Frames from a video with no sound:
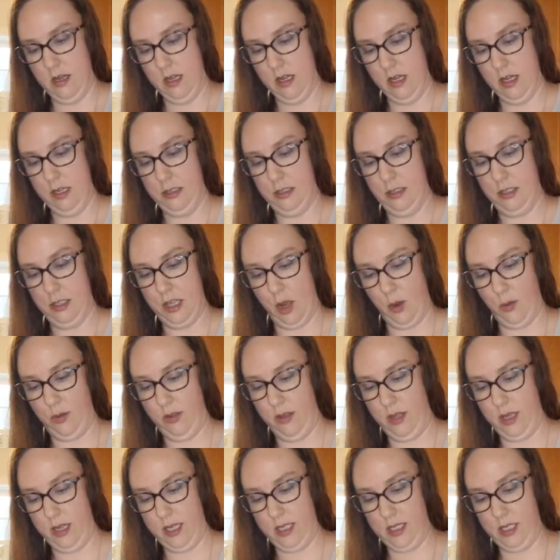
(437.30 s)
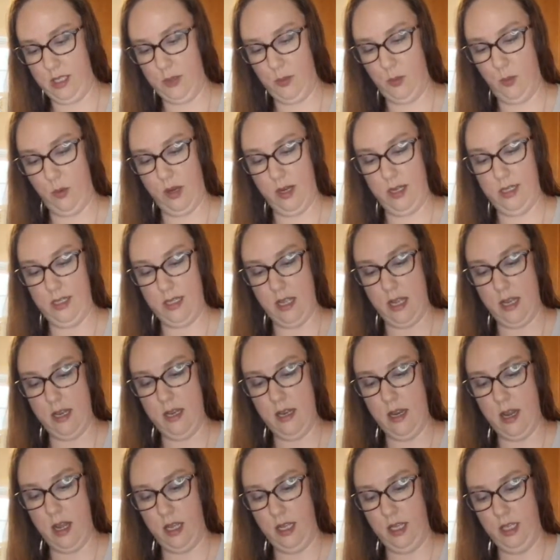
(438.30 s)
So this was a
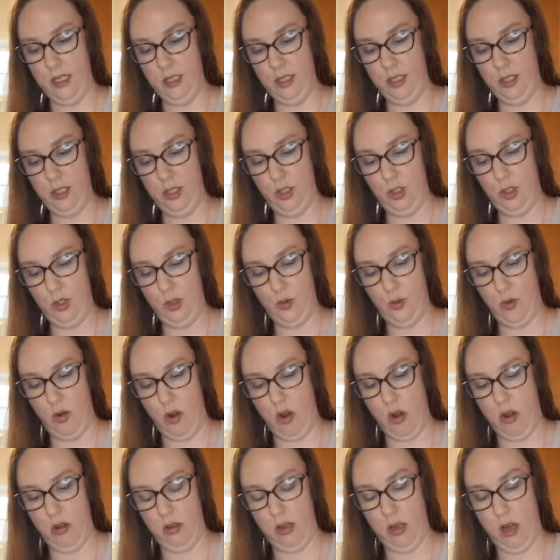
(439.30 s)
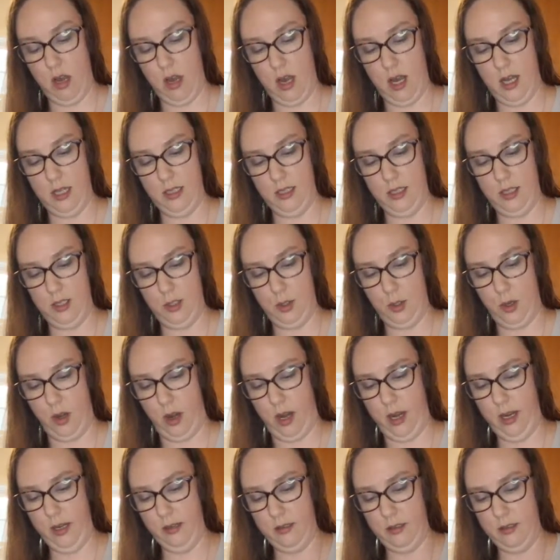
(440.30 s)
nice, strong
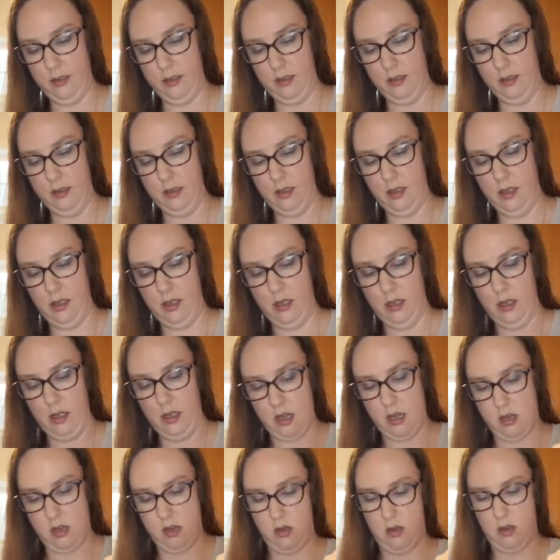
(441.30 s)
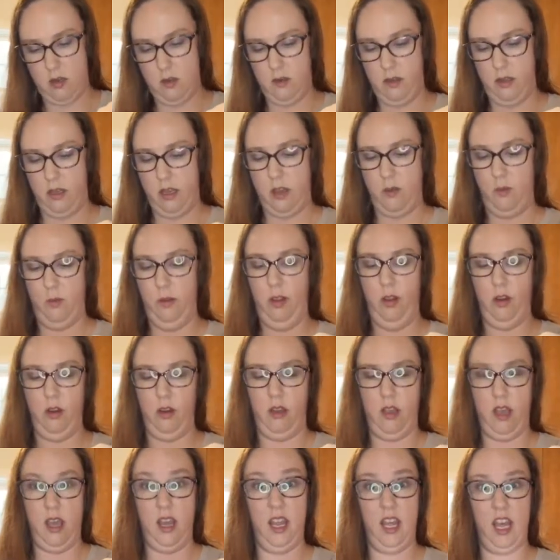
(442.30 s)
concentrate. Oh yeah, we are
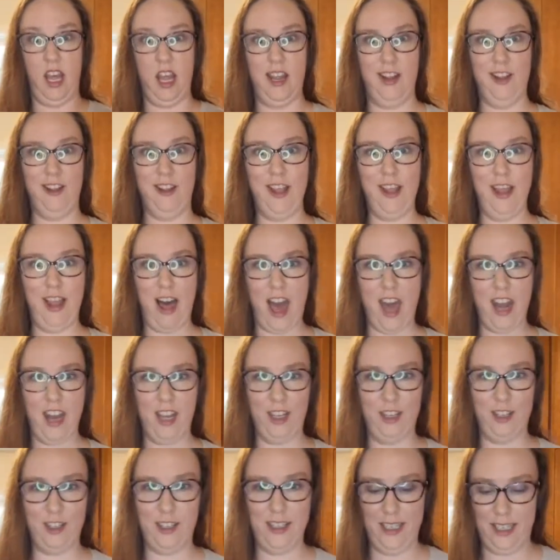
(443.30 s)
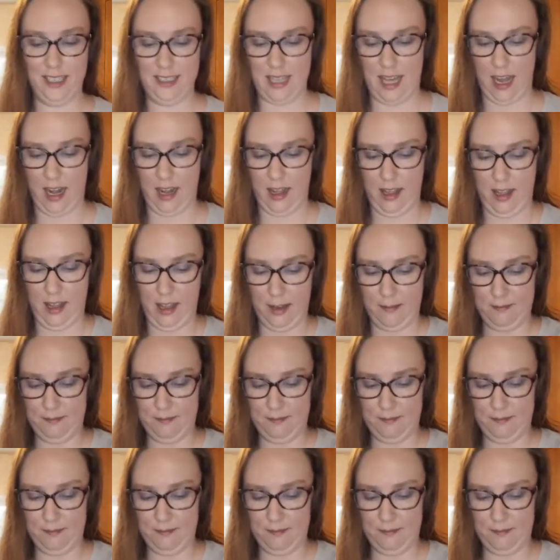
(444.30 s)
getting a whole lot of goodies out of that.